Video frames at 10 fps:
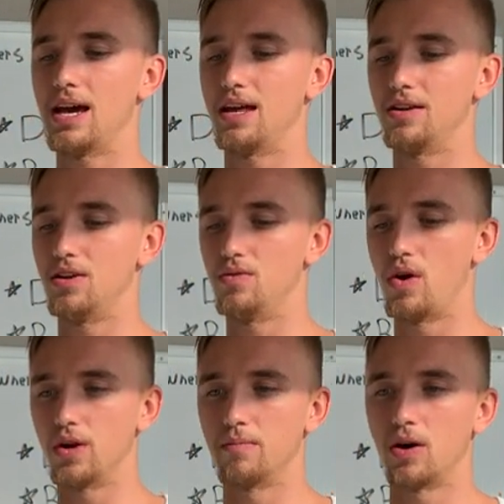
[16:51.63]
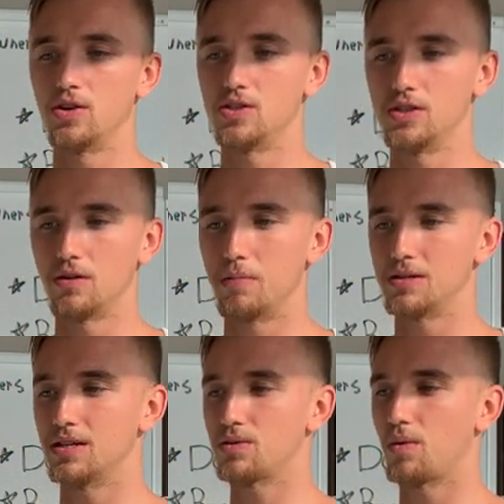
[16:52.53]
and you know your margins your
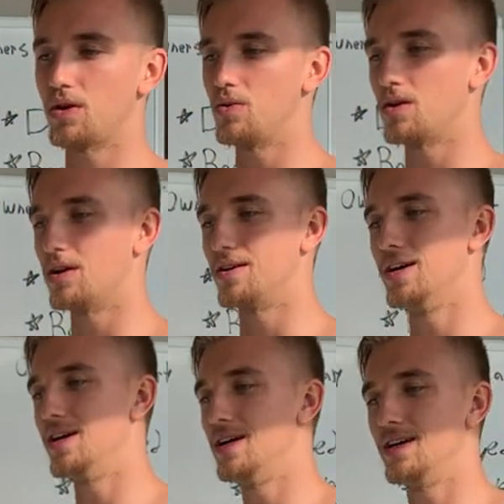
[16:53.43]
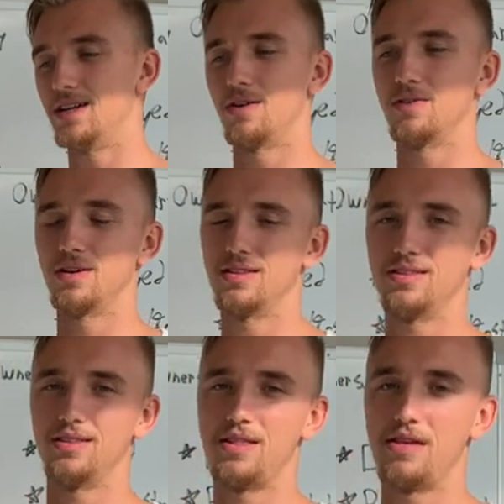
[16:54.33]
business where you can, you know, the
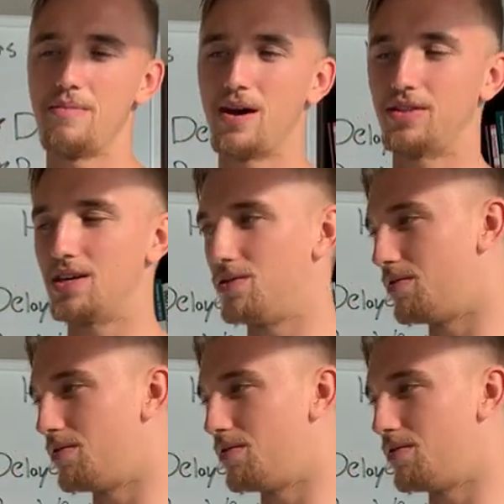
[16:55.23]
the, the amount that you